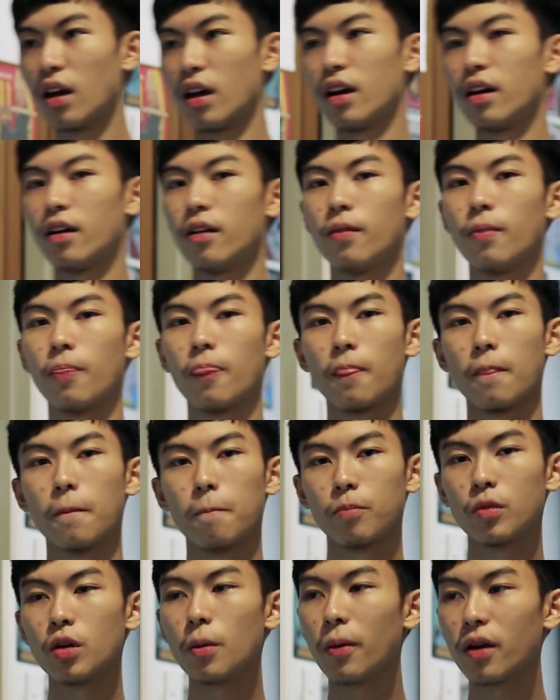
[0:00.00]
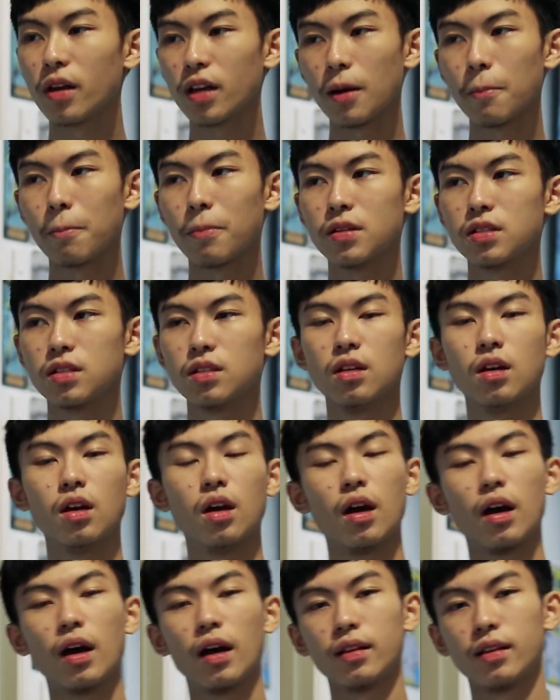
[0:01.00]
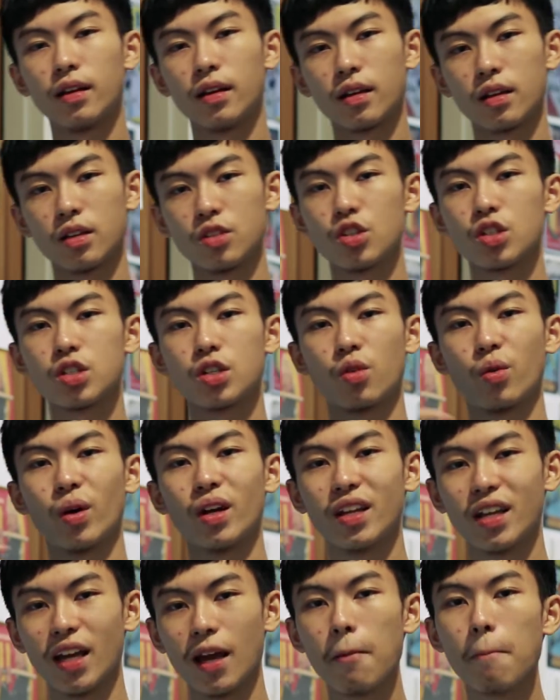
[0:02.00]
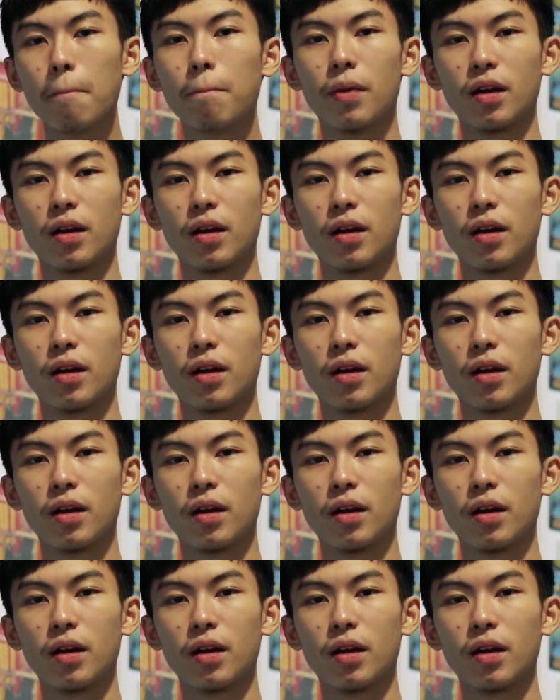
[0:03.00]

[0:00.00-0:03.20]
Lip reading: And Two Point Campus, I think it's just a great game,